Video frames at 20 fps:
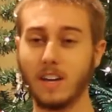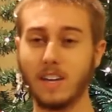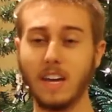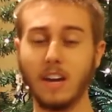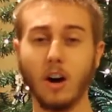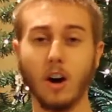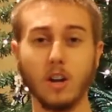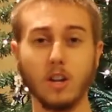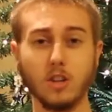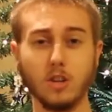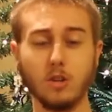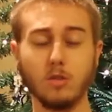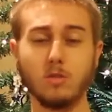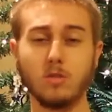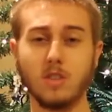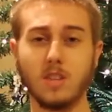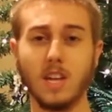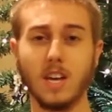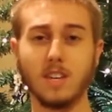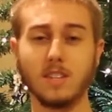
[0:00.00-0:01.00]
get on and
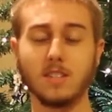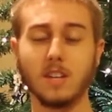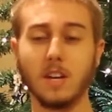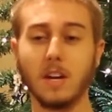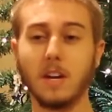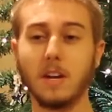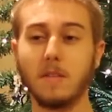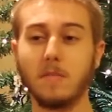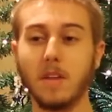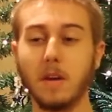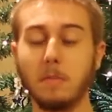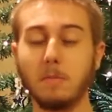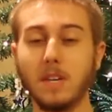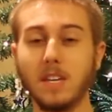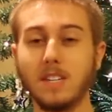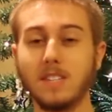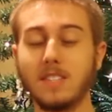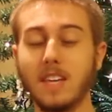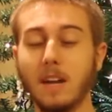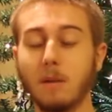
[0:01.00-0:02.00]
use this, it
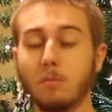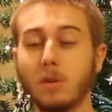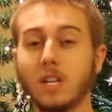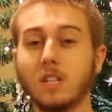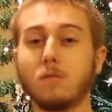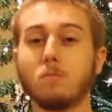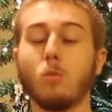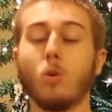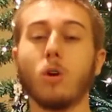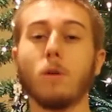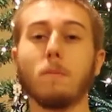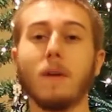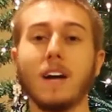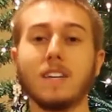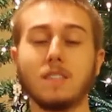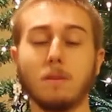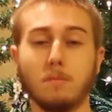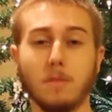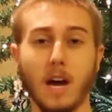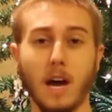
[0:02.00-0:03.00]
means that it brings more
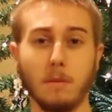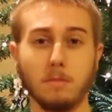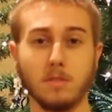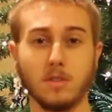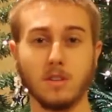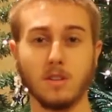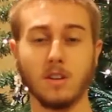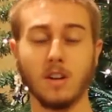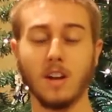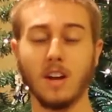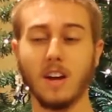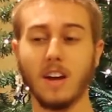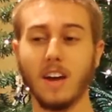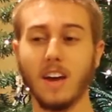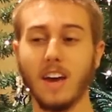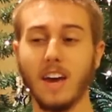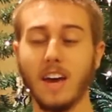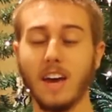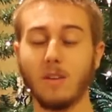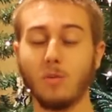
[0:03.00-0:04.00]
mass adoption.
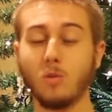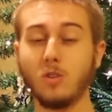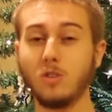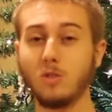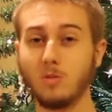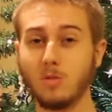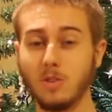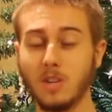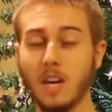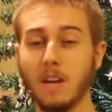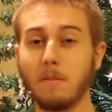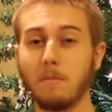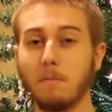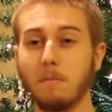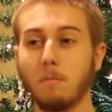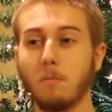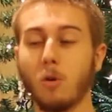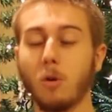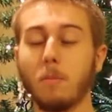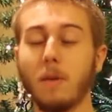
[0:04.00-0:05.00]
And when you get
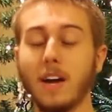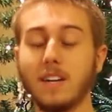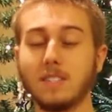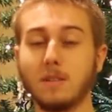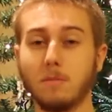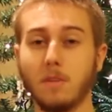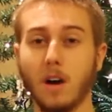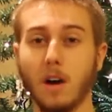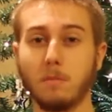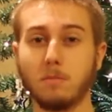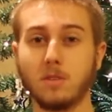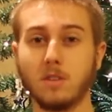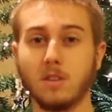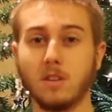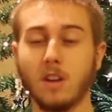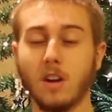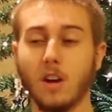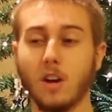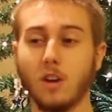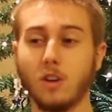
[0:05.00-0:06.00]
more mass
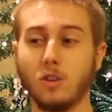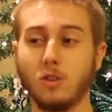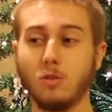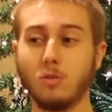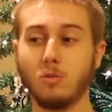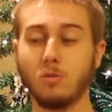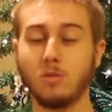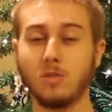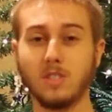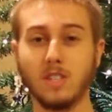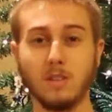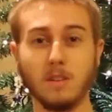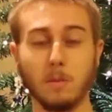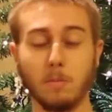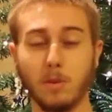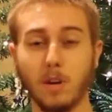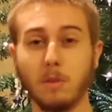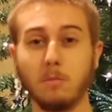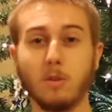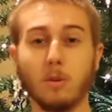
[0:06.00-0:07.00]
adoption, you seem to
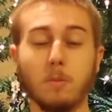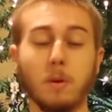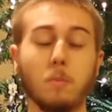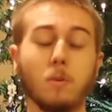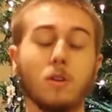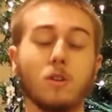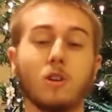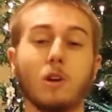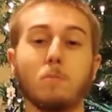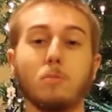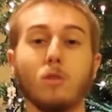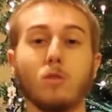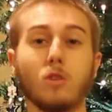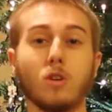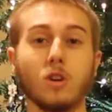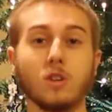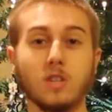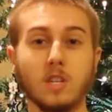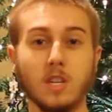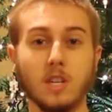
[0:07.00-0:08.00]
bring more people in the
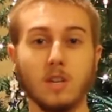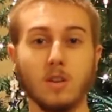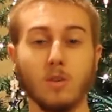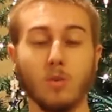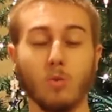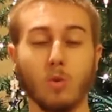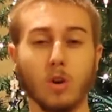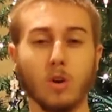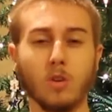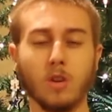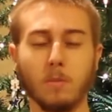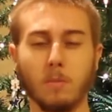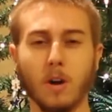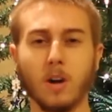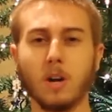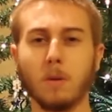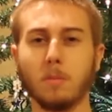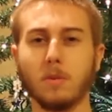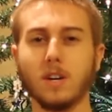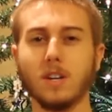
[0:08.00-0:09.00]
cryptocurrency world and
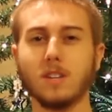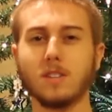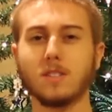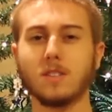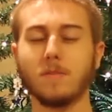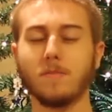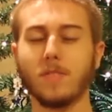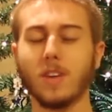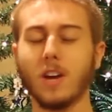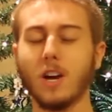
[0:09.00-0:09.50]
marketplace.